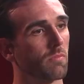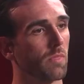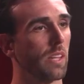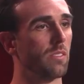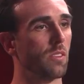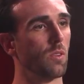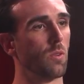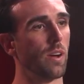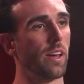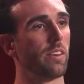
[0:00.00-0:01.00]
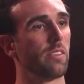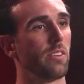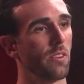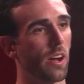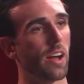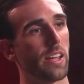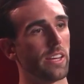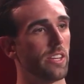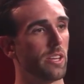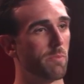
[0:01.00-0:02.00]
That's cool. And you are
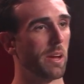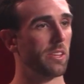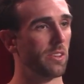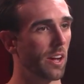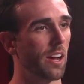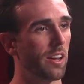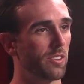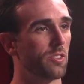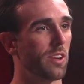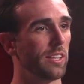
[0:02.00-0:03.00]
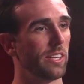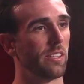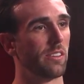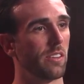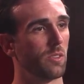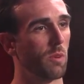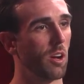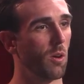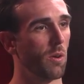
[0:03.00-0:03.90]
Indian, but you are Australian as well.